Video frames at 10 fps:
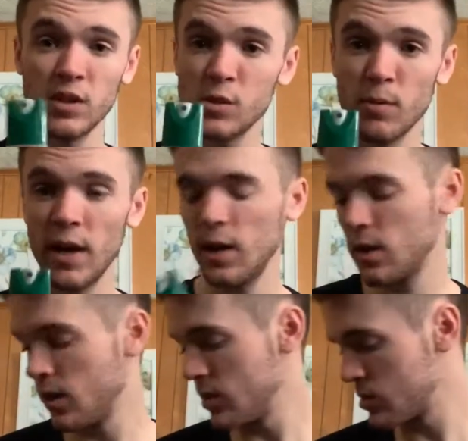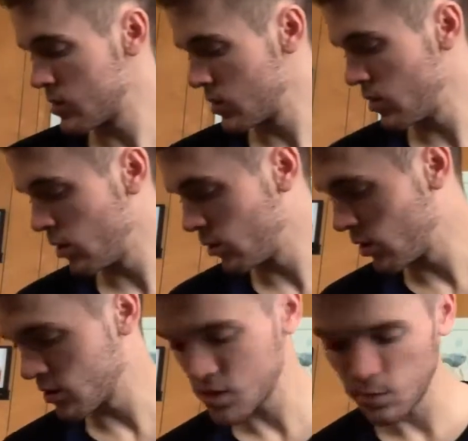spray, because, you know, during
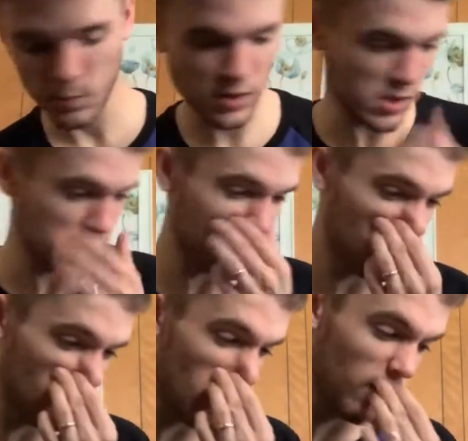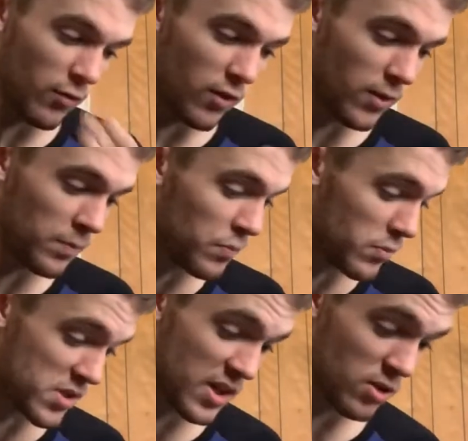the summer months where I'm from,
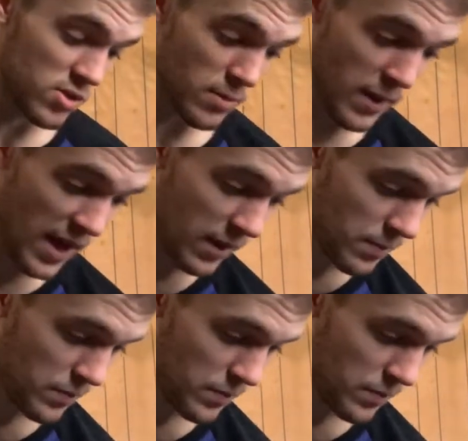mosquitoes are bad.